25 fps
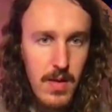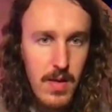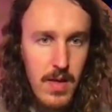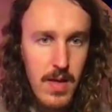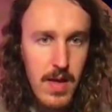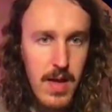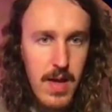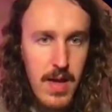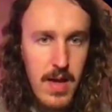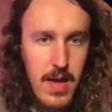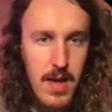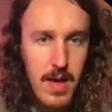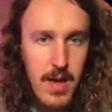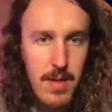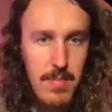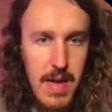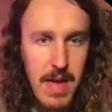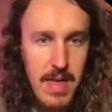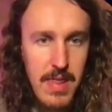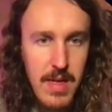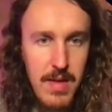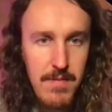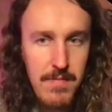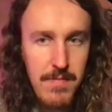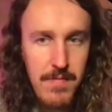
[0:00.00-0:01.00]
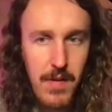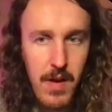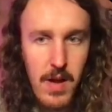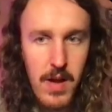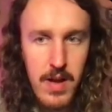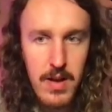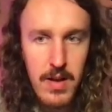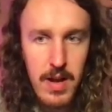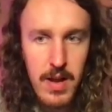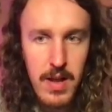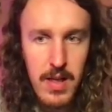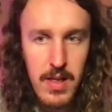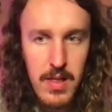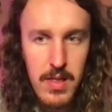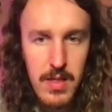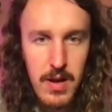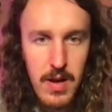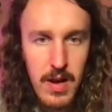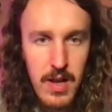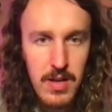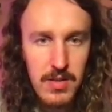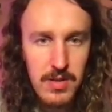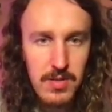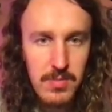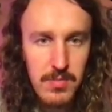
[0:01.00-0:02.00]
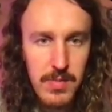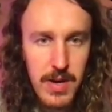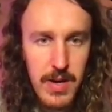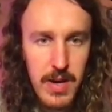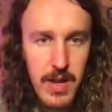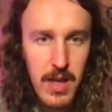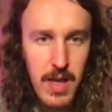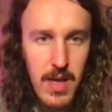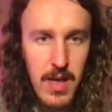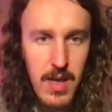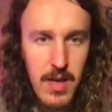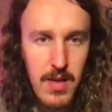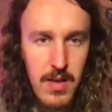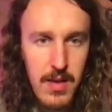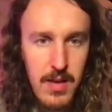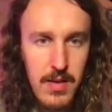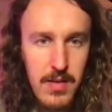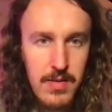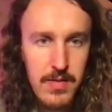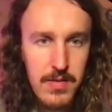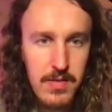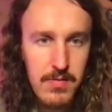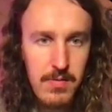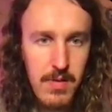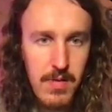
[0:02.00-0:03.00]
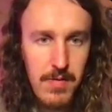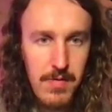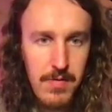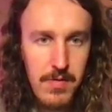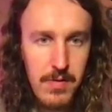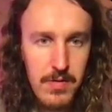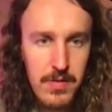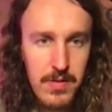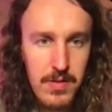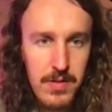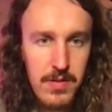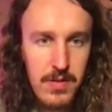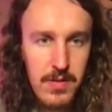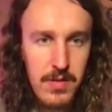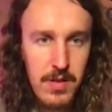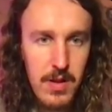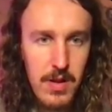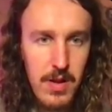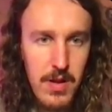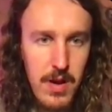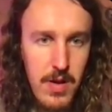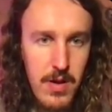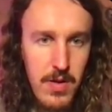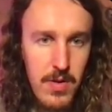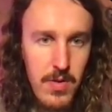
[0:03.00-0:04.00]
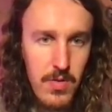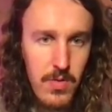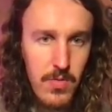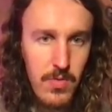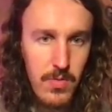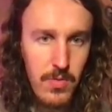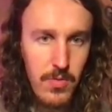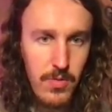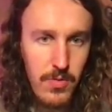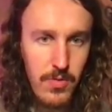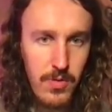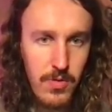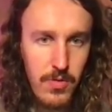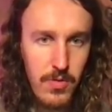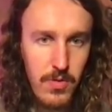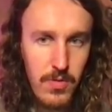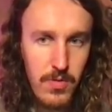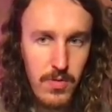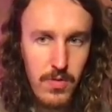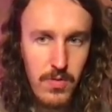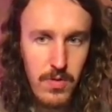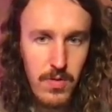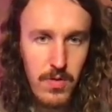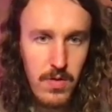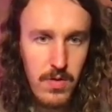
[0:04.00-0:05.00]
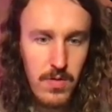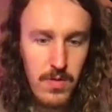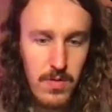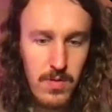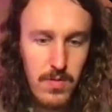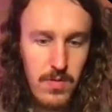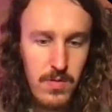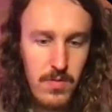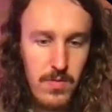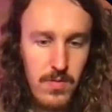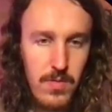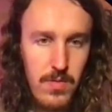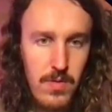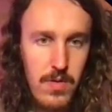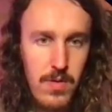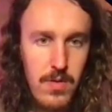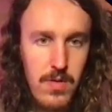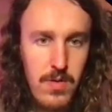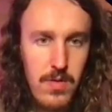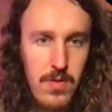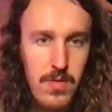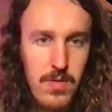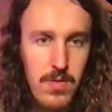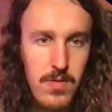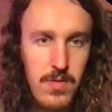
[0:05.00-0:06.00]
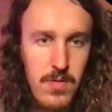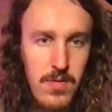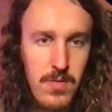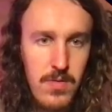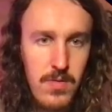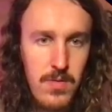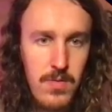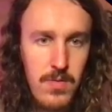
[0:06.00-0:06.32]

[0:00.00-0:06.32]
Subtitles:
And then finally, the last one we're going to get is a reference to the nose. So, nose.